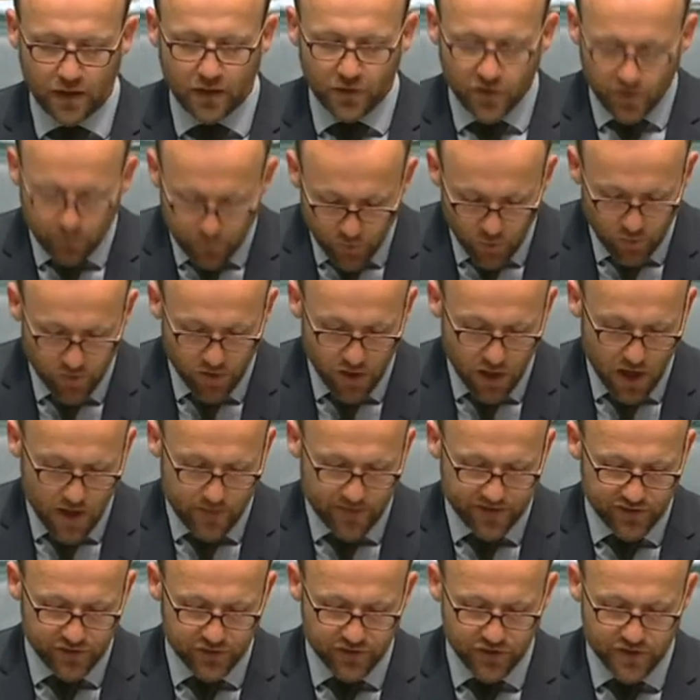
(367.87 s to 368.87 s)
The bill that I'm
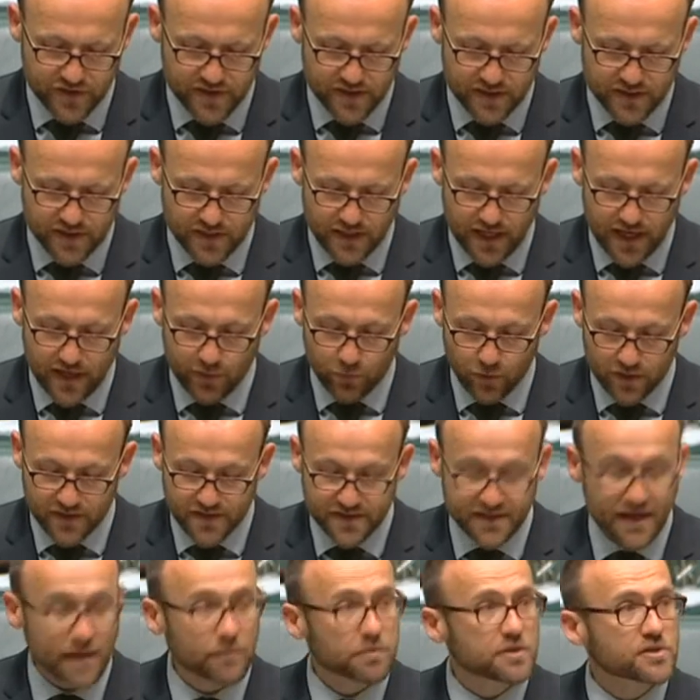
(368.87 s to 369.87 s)
introducing today will
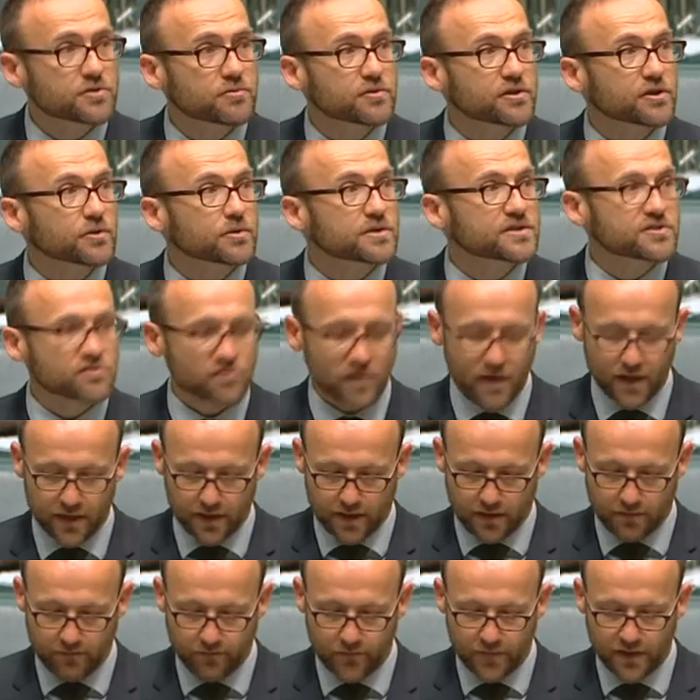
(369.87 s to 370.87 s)
establish Renew
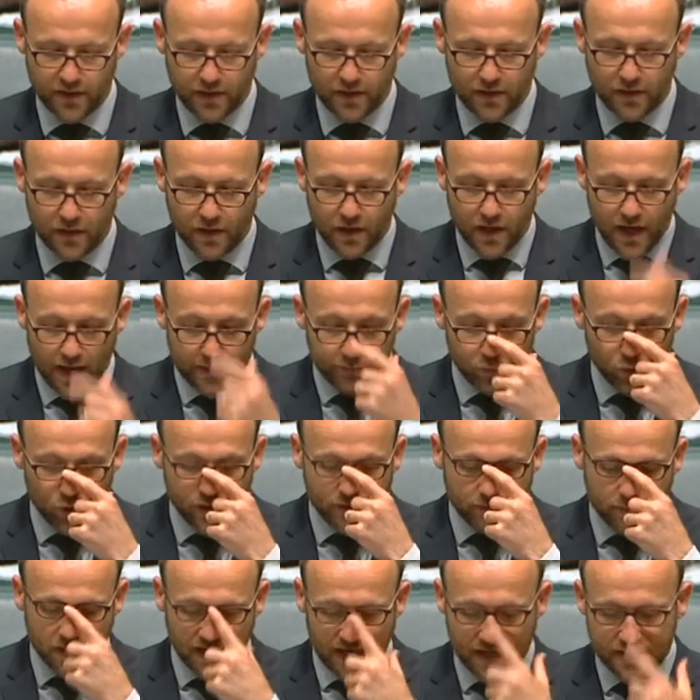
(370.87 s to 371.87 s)
Australia and put
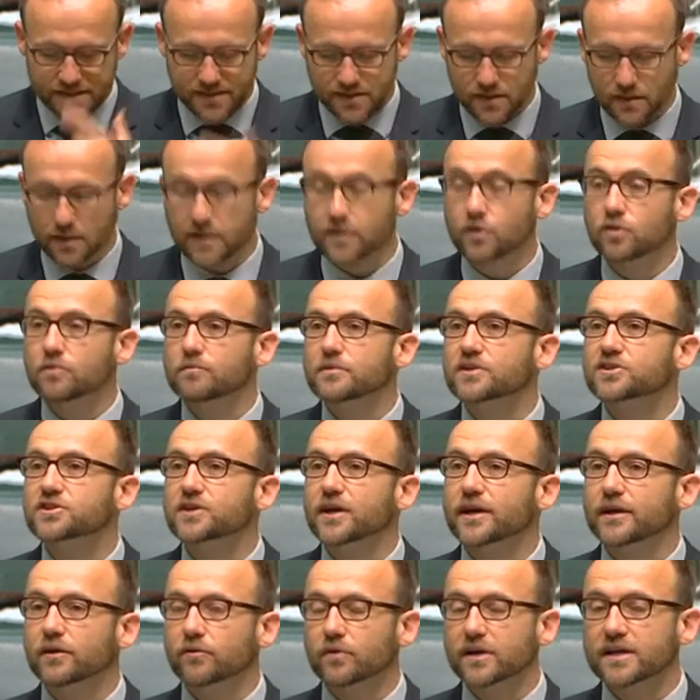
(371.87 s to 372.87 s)
in place the legal
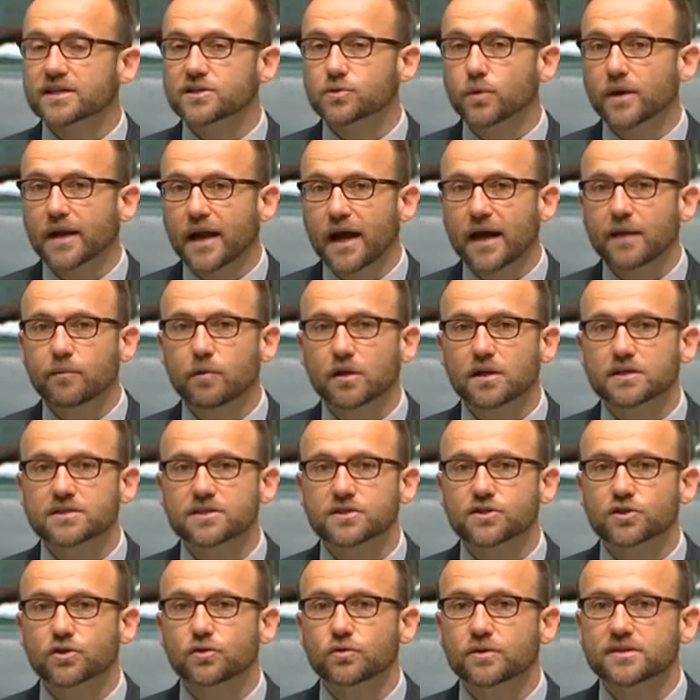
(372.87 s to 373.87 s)
machinery to enable it
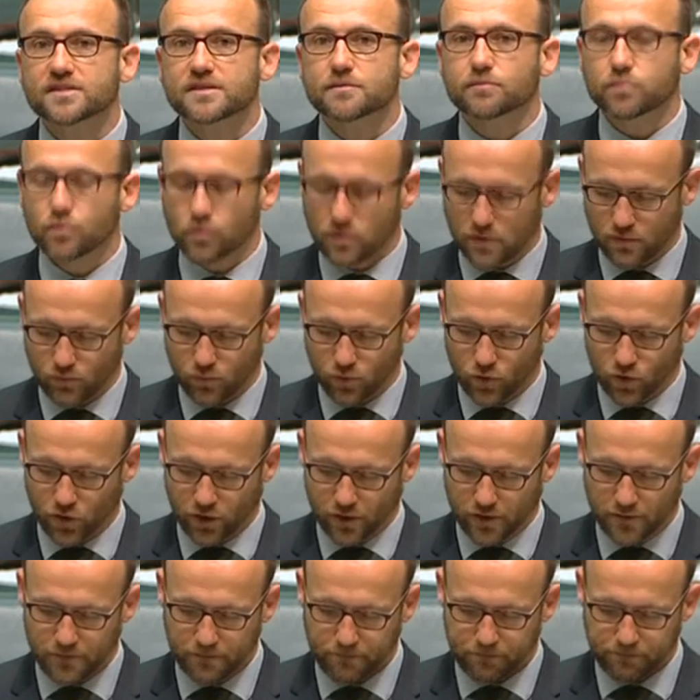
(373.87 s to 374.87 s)
to do its important work.